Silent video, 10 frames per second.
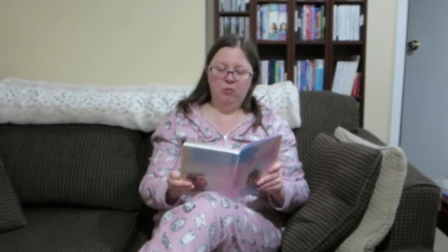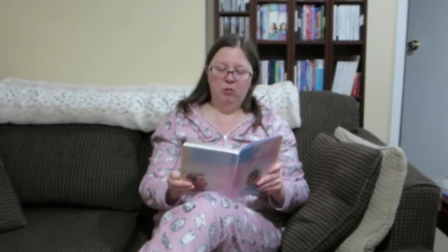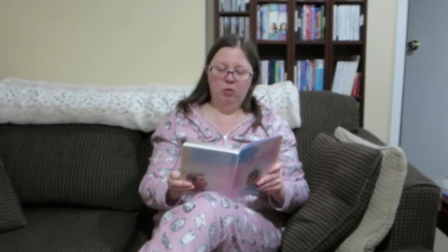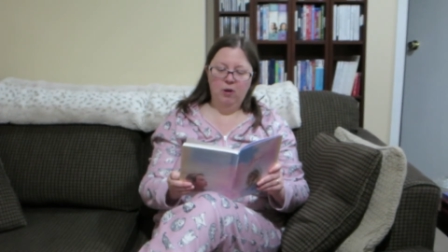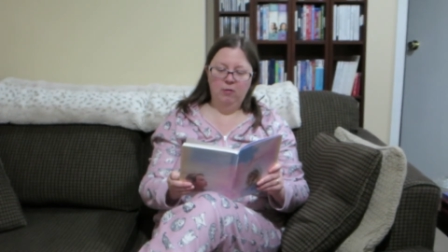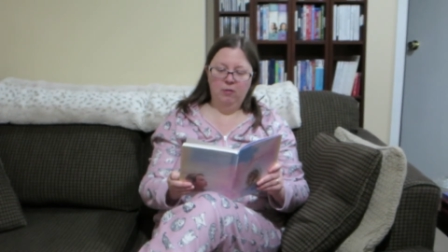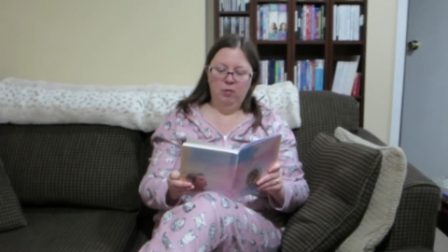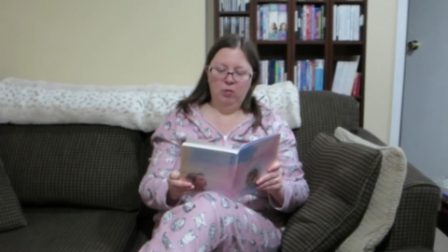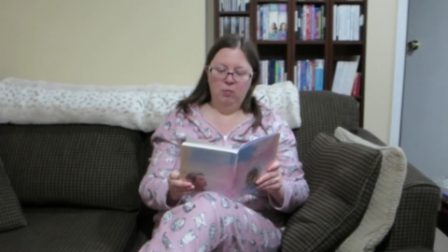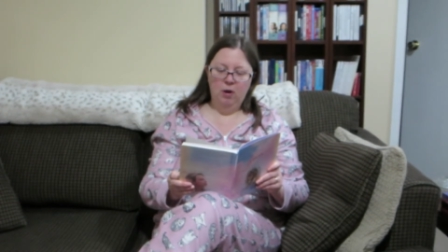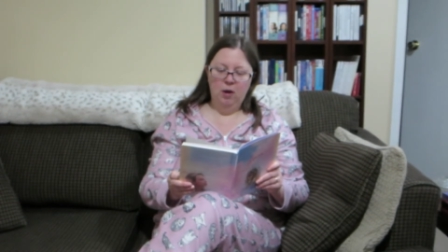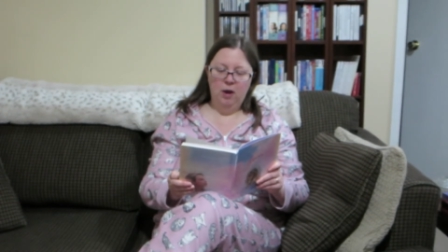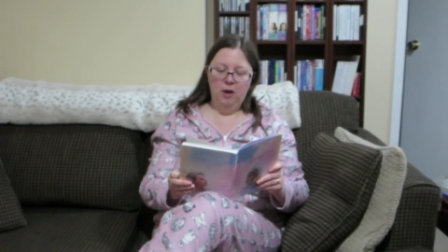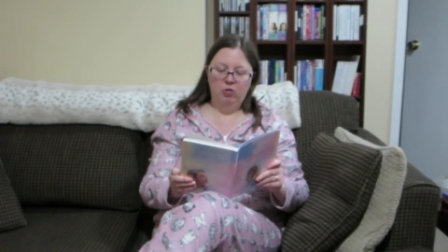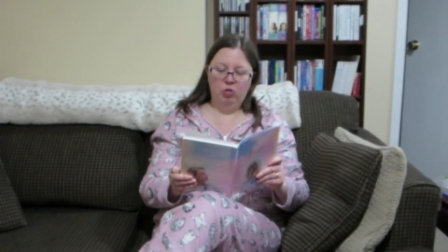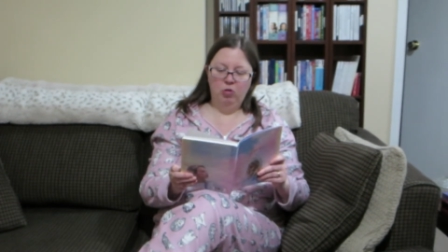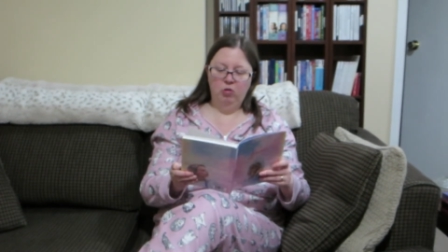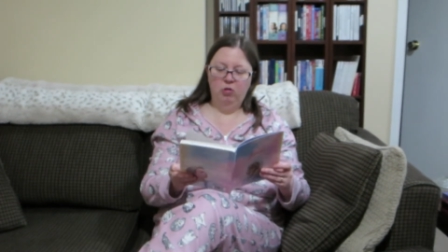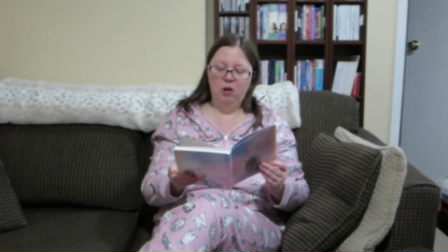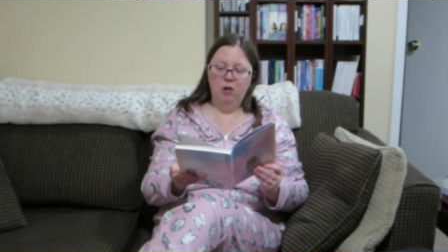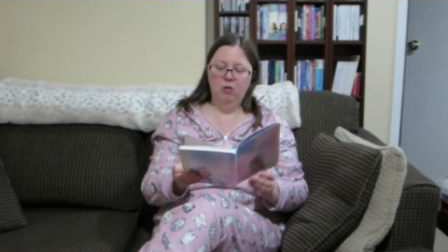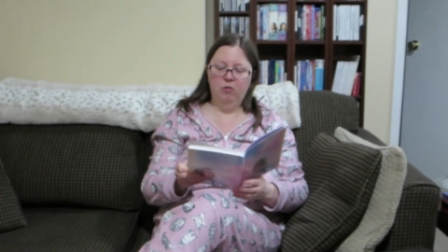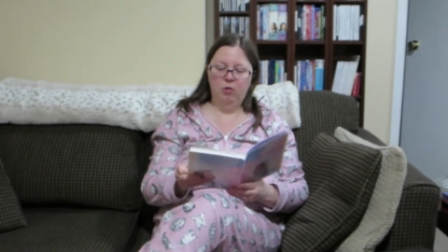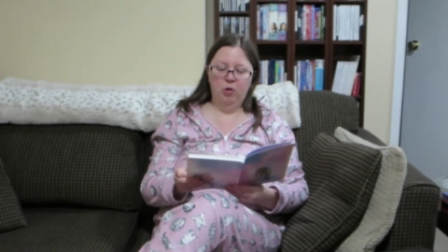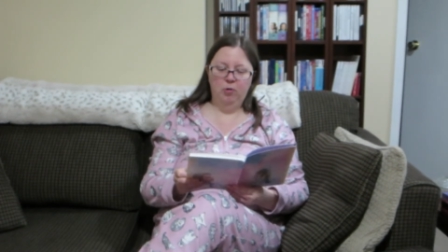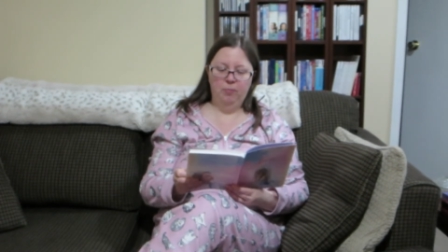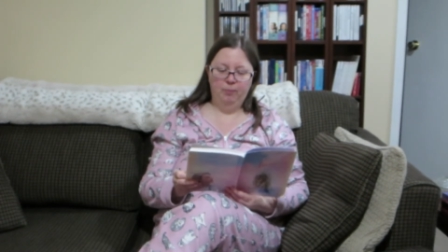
2003, age 13 years old